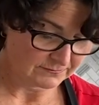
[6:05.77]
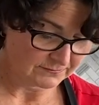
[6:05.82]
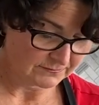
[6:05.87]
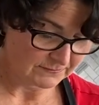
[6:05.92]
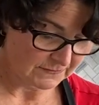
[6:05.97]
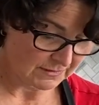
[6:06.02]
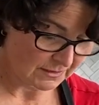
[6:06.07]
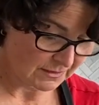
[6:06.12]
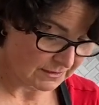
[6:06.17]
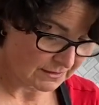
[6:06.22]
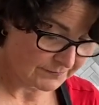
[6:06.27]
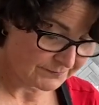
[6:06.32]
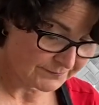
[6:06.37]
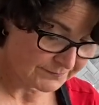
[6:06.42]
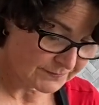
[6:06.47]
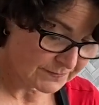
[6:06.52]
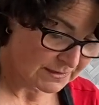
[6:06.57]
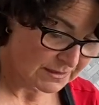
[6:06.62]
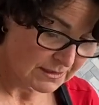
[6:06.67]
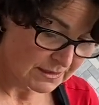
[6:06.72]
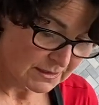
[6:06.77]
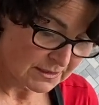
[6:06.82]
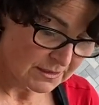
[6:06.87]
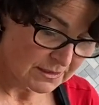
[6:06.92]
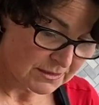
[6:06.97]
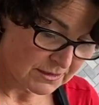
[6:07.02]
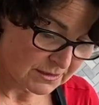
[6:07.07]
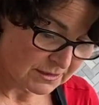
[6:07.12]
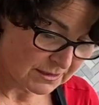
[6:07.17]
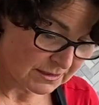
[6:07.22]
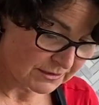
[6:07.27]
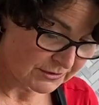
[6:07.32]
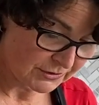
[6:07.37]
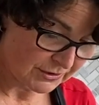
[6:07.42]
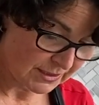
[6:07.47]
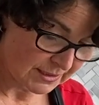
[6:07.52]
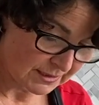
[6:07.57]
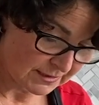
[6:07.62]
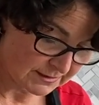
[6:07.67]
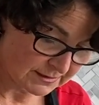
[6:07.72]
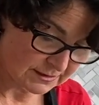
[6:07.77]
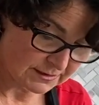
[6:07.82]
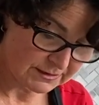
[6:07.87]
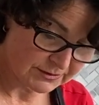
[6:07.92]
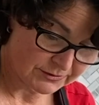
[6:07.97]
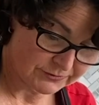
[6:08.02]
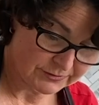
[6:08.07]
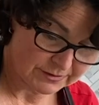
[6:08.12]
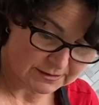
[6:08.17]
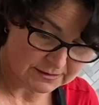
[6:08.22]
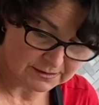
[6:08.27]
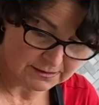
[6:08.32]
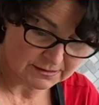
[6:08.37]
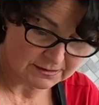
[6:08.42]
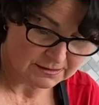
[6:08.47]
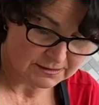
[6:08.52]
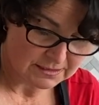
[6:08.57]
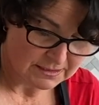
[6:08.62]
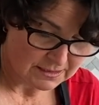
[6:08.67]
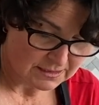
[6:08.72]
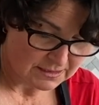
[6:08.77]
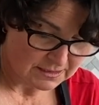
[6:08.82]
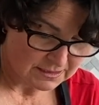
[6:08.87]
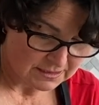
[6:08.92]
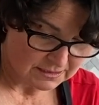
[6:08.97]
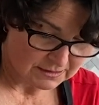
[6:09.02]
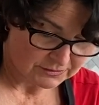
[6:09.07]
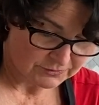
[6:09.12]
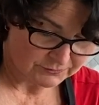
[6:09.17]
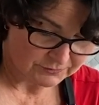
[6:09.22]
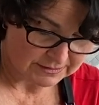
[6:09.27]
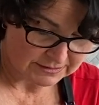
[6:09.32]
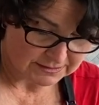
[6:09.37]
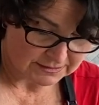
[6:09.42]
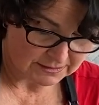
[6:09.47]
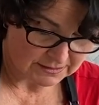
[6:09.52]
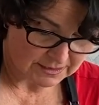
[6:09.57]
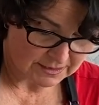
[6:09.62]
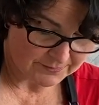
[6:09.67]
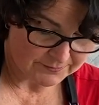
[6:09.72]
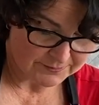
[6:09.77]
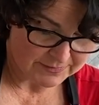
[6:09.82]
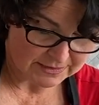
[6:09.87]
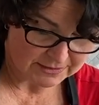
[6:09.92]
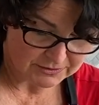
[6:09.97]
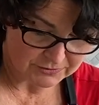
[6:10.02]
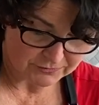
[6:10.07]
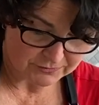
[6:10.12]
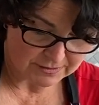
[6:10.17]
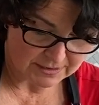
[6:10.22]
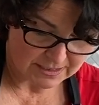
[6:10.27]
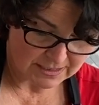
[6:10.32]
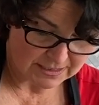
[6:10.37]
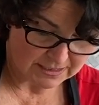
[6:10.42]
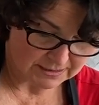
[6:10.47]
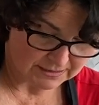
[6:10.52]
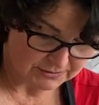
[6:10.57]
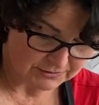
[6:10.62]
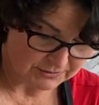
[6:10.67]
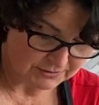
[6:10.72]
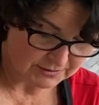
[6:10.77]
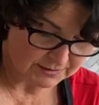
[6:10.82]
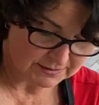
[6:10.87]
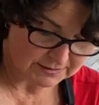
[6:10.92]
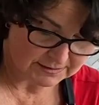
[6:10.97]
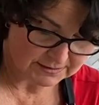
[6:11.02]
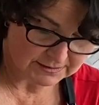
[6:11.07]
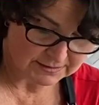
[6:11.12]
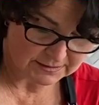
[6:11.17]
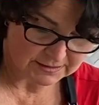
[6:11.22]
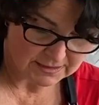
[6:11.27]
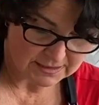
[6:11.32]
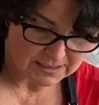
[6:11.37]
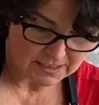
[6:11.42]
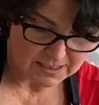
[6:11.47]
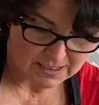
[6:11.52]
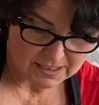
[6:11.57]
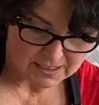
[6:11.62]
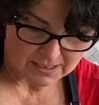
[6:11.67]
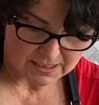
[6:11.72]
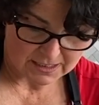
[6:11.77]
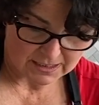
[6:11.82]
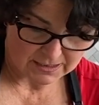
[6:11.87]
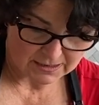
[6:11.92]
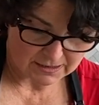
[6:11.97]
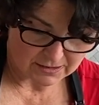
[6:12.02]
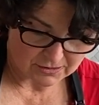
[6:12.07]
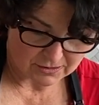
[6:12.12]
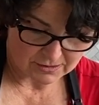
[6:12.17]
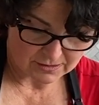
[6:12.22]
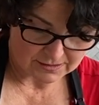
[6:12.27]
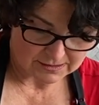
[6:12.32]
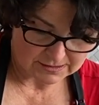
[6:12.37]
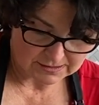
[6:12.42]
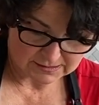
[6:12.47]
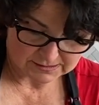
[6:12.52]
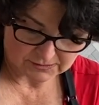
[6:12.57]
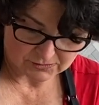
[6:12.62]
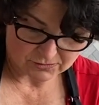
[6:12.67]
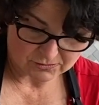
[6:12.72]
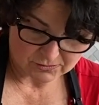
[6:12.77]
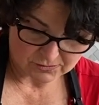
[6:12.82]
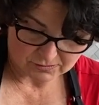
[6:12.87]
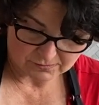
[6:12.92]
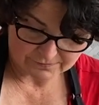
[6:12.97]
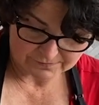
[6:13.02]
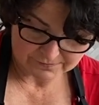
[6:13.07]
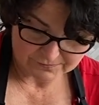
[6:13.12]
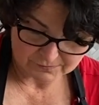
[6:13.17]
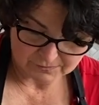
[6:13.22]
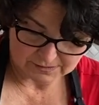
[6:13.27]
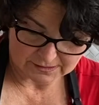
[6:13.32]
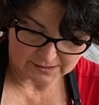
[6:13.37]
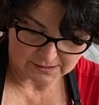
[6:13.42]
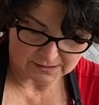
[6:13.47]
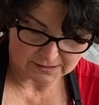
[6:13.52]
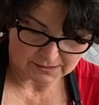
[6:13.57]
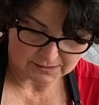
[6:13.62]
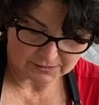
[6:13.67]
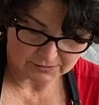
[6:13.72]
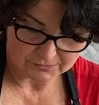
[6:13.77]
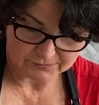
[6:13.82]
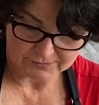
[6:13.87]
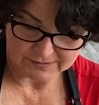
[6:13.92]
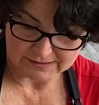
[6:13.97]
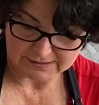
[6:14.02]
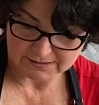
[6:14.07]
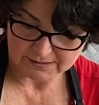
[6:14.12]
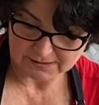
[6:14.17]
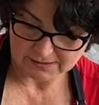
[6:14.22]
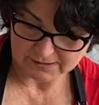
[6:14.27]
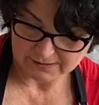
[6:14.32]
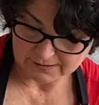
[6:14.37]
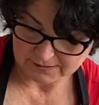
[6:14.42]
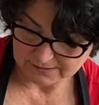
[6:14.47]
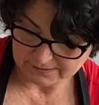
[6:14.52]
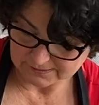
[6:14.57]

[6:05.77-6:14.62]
Okay, you can get your hands into it, grease it up, make sure the edges is all fully greased here.